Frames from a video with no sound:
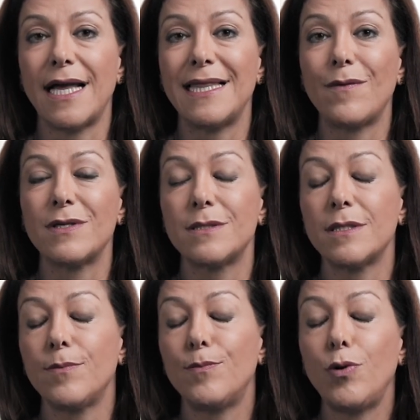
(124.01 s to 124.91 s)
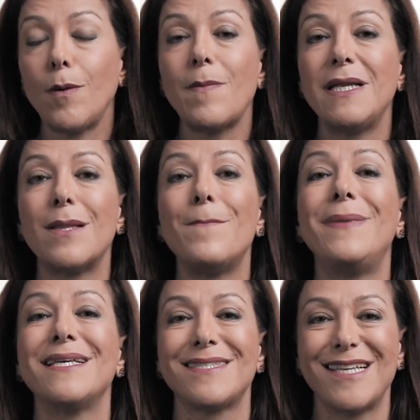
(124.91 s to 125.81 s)
And that was probably the
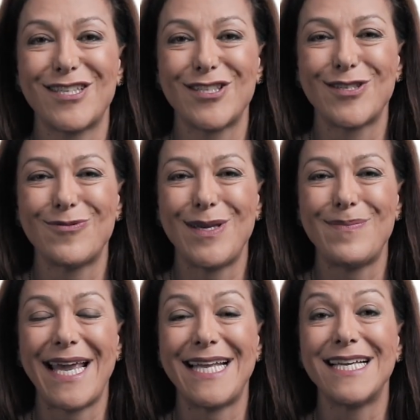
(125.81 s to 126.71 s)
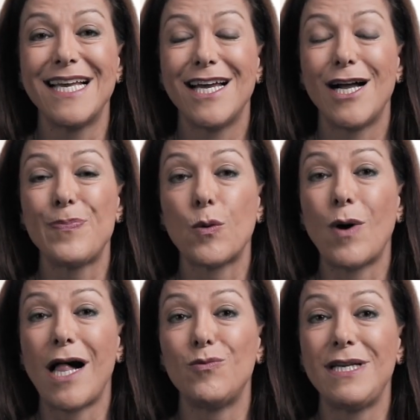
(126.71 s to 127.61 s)
best decision we made.
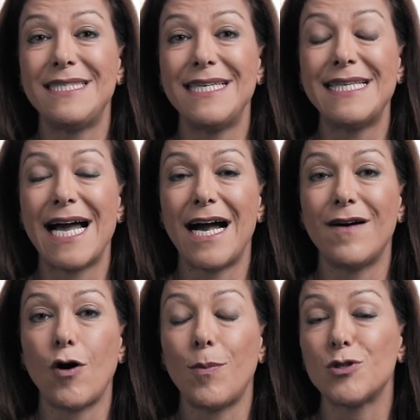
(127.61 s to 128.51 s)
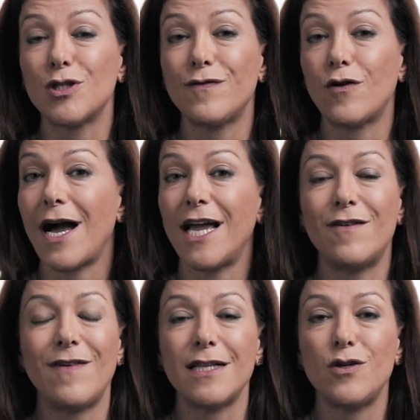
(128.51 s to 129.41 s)
While we did have options for
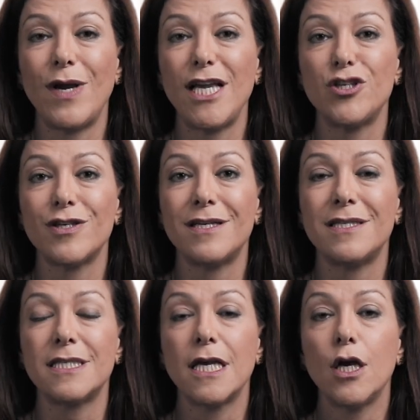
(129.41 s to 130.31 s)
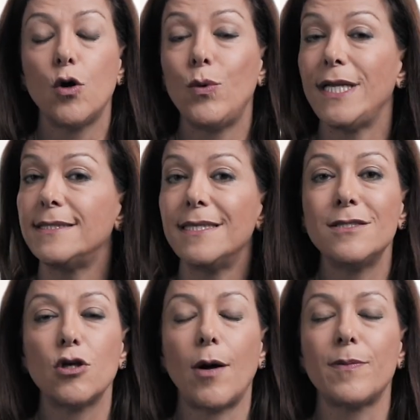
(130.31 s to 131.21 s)
higher valuations, we
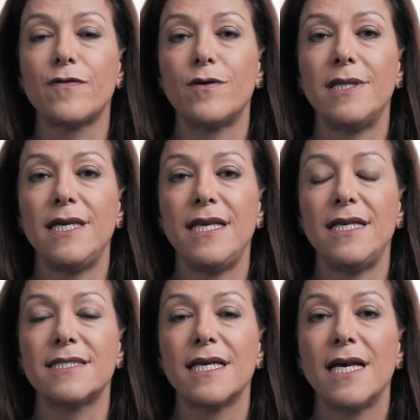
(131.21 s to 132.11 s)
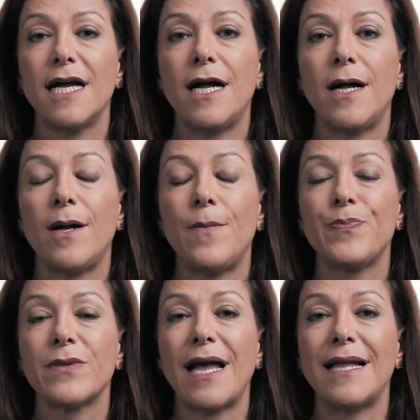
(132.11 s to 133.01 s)
didn't opt for these.
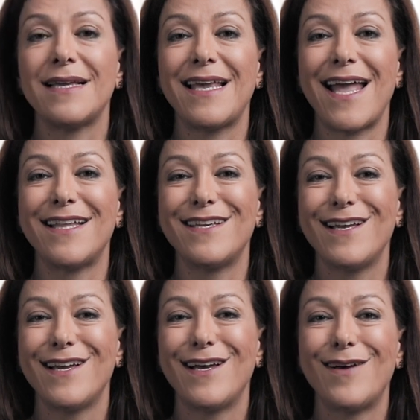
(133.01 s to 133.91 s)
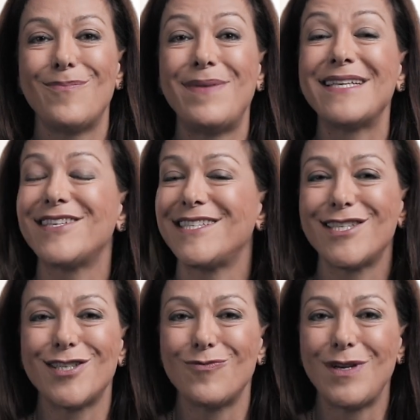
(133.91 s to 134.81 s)
And again, best
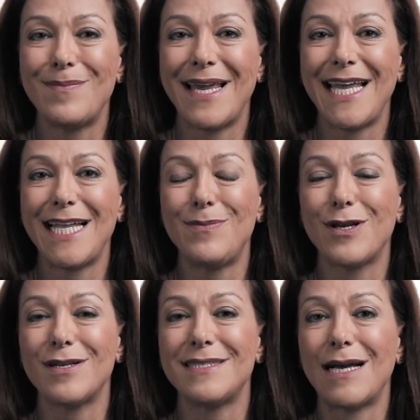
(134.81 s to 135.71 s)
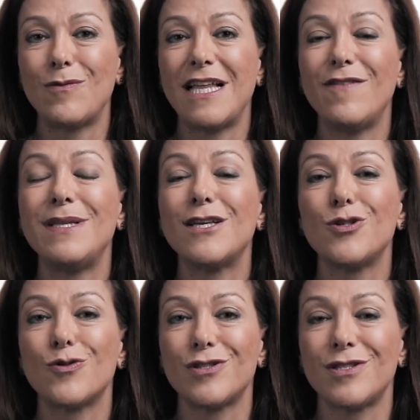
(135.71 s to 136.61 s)
decision we made because that would have been a
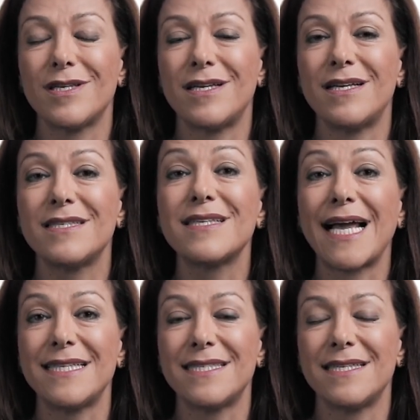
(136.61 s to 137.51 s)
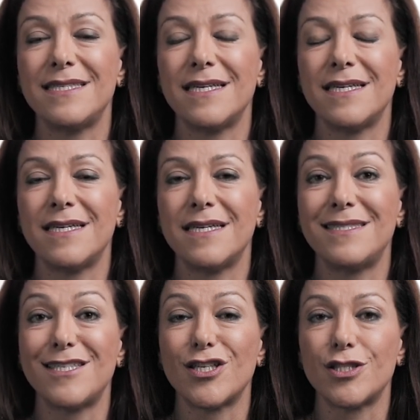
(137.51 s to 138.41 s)
short-sighted
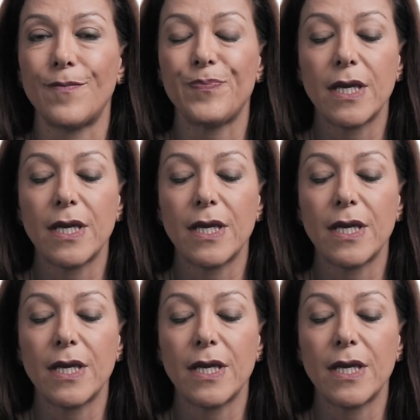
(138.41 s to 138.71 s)
decision.